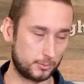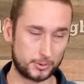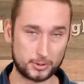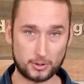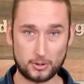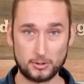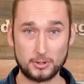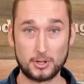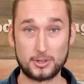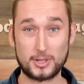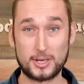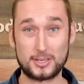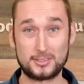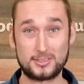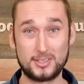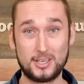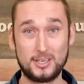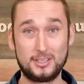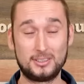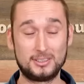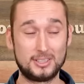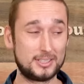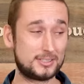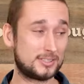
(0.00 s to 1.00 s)
with all of that
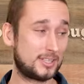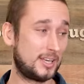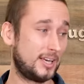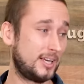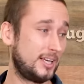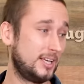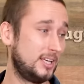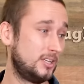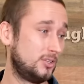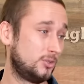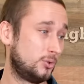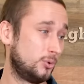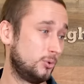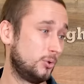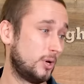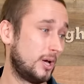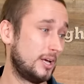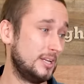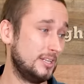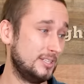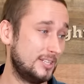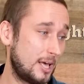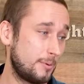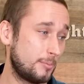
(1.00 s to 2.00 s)
said, let's get into
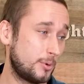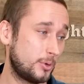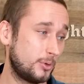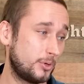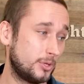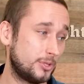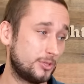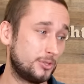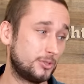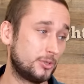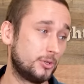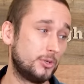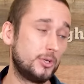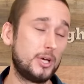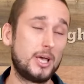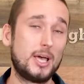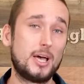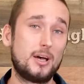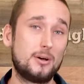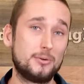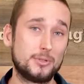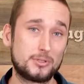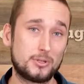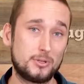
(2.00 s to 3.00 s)
a demo and show you
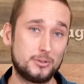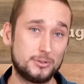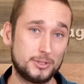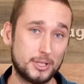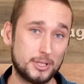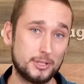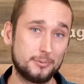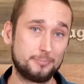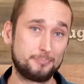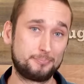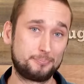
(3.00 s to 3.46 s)
how it's all done.